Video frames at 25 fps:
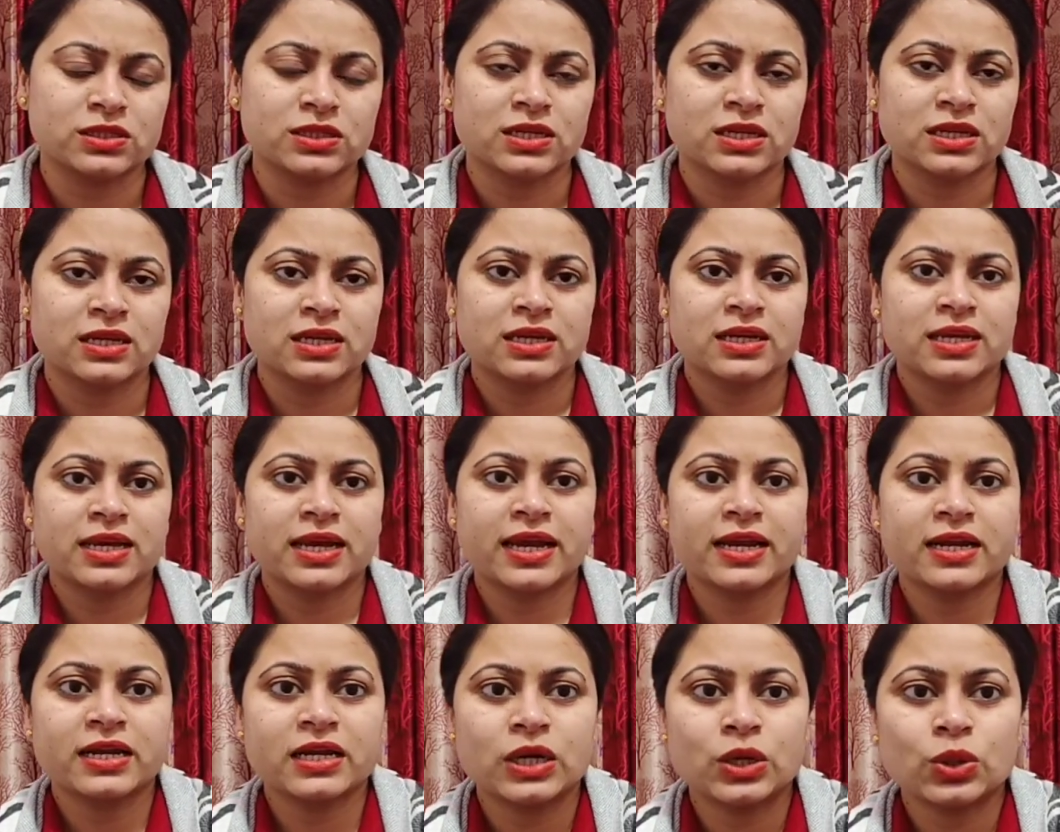
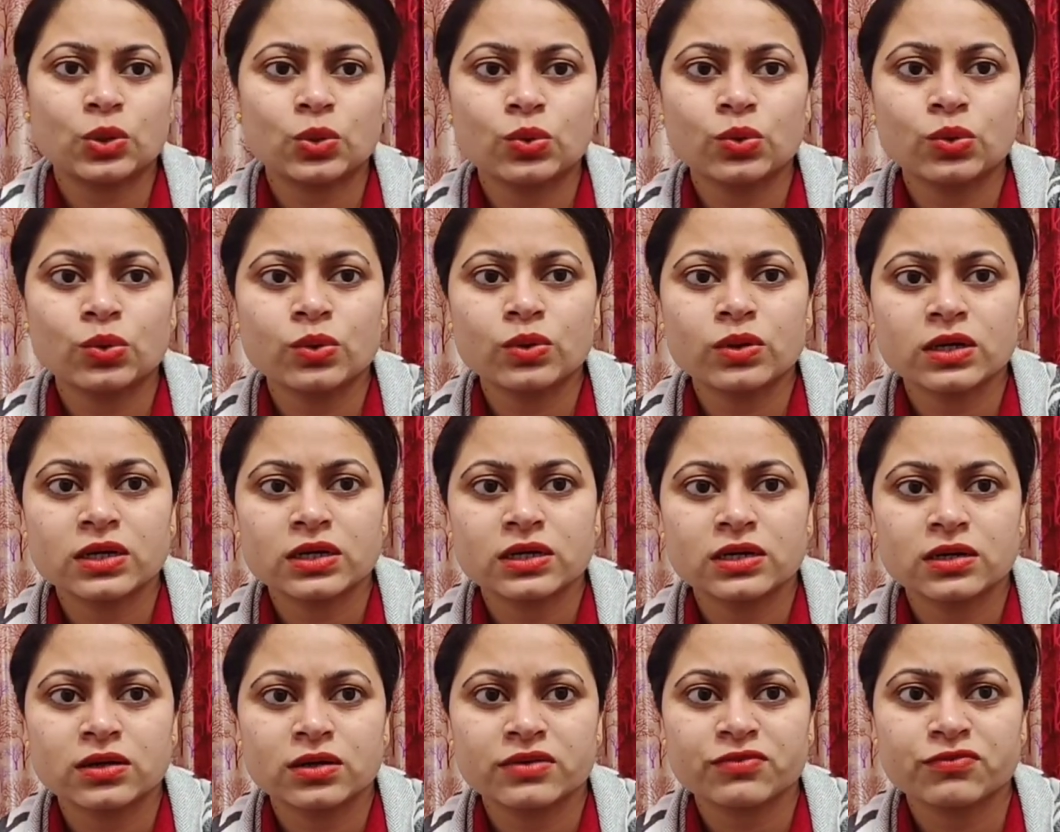And
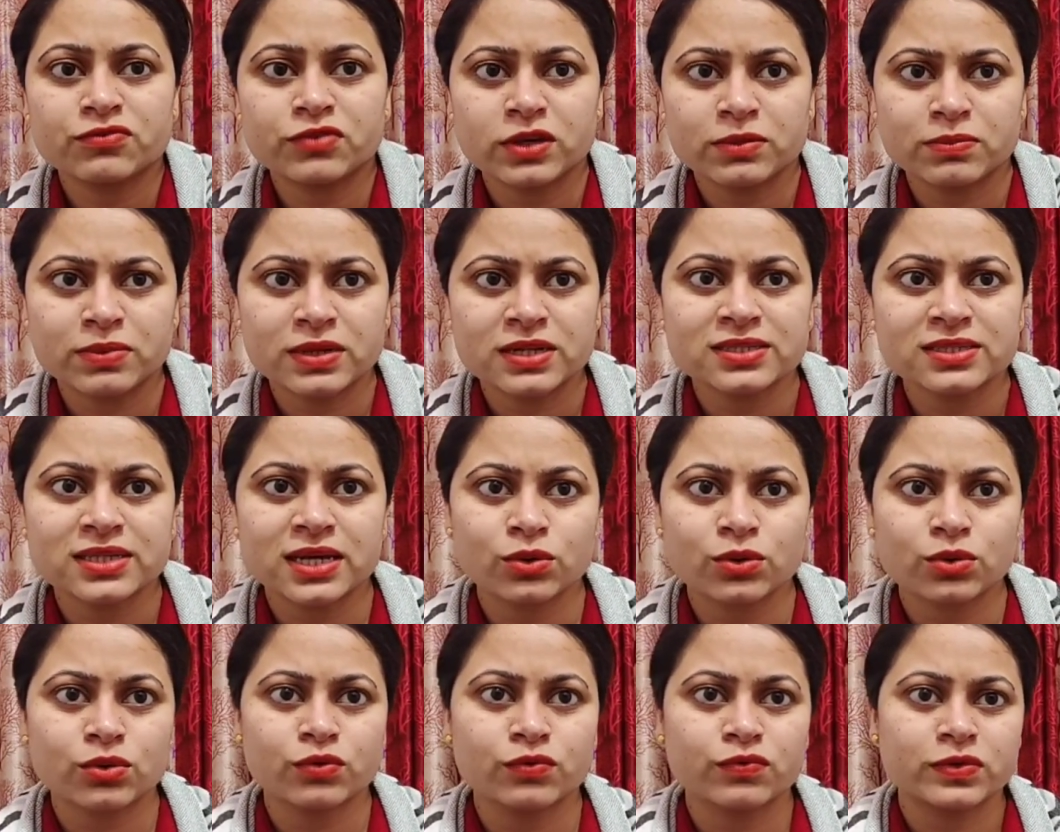now fables are
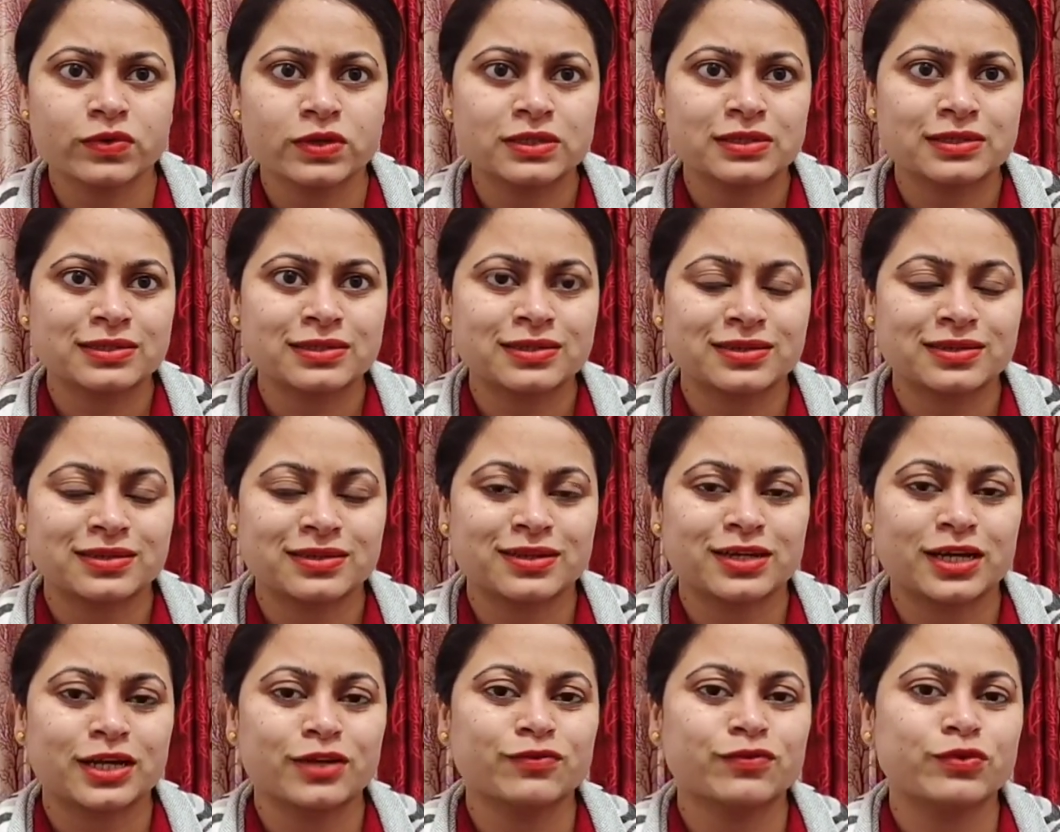often
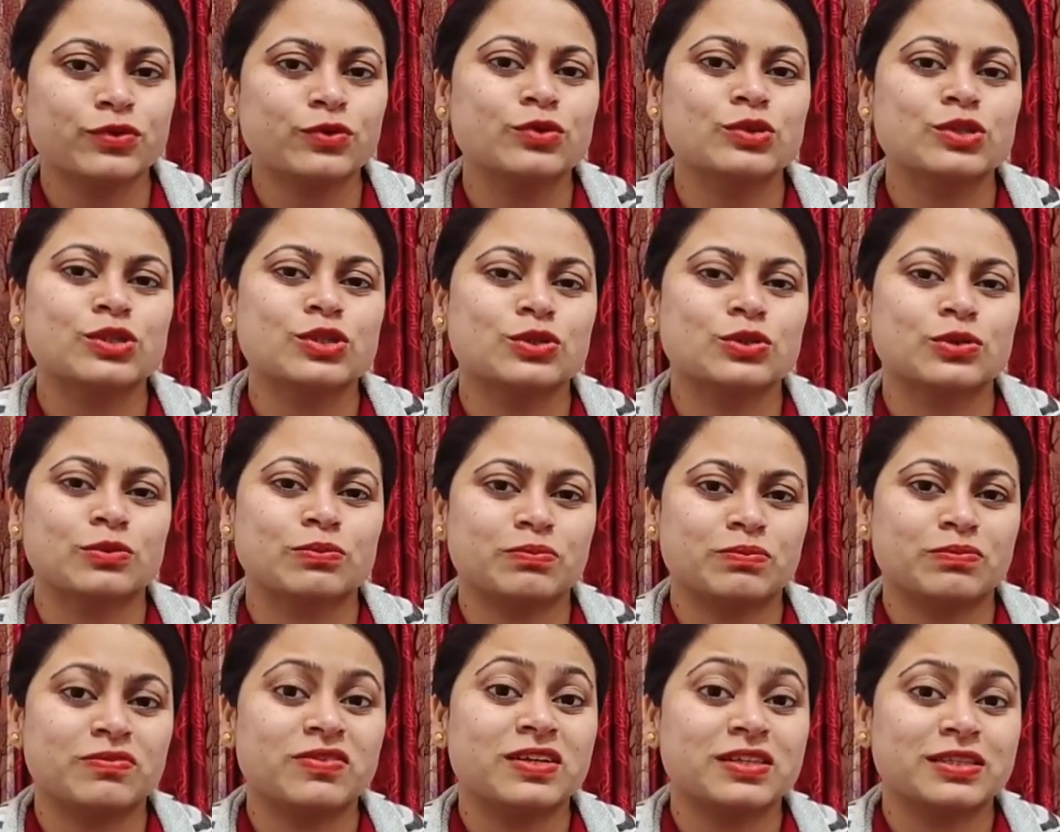confused
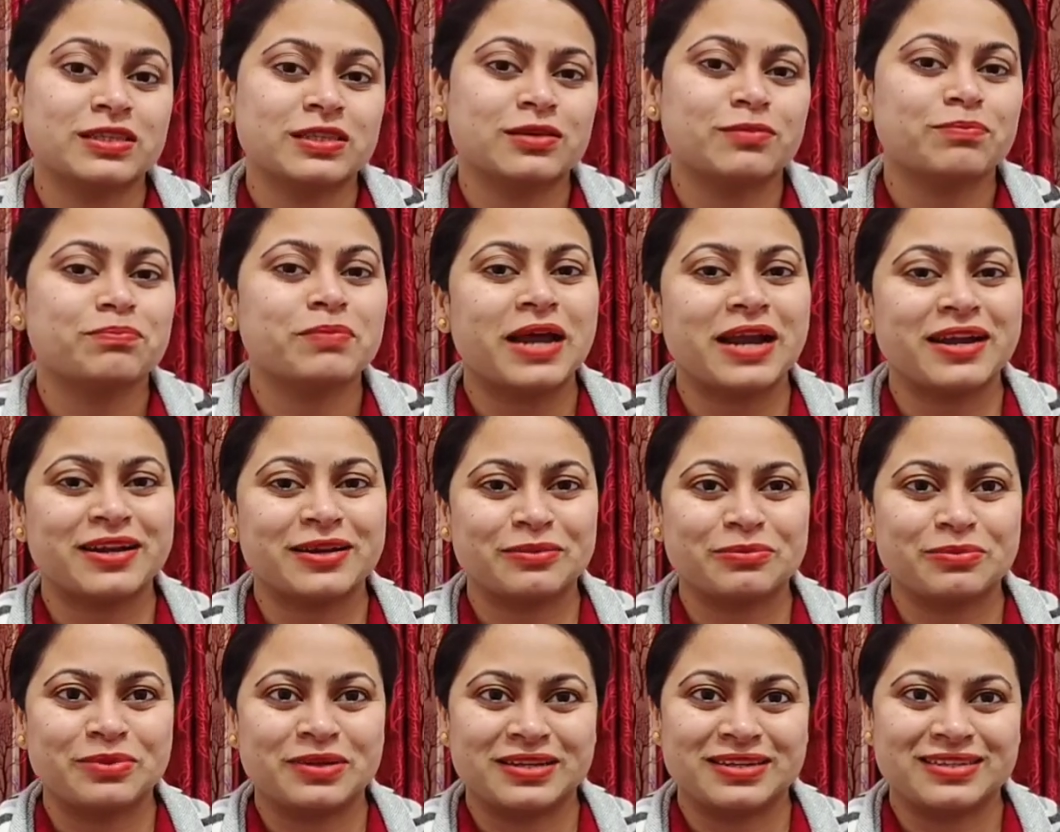with
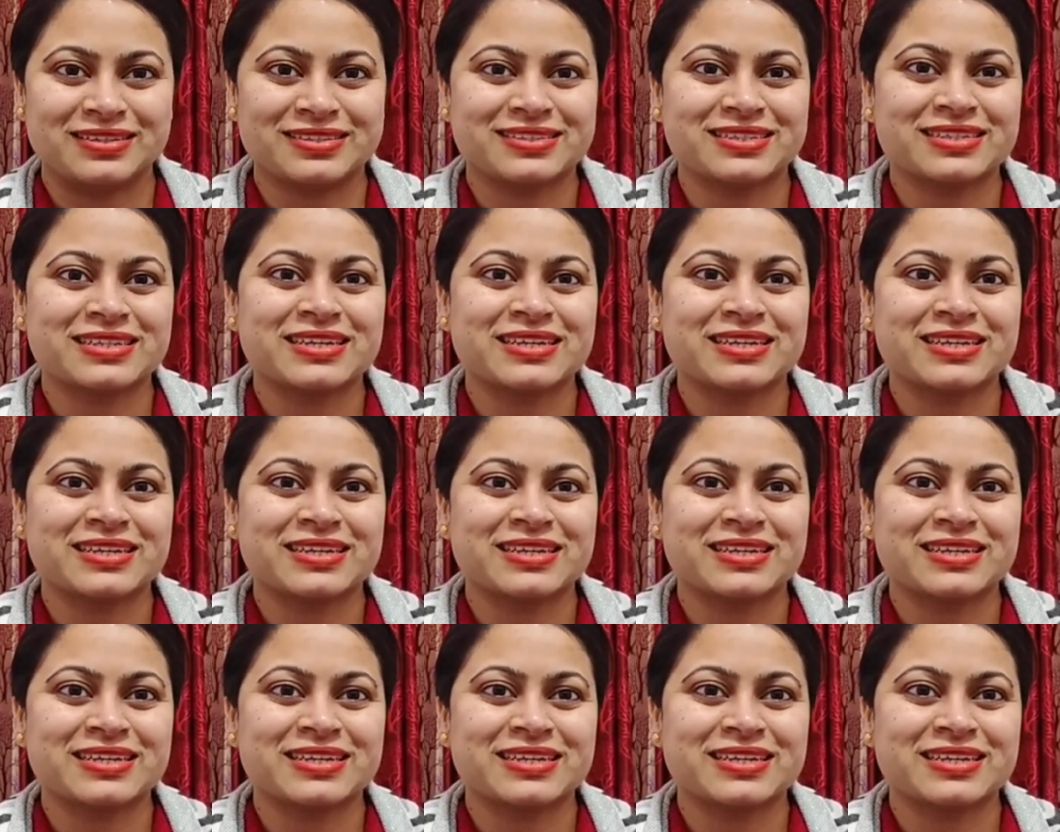parables.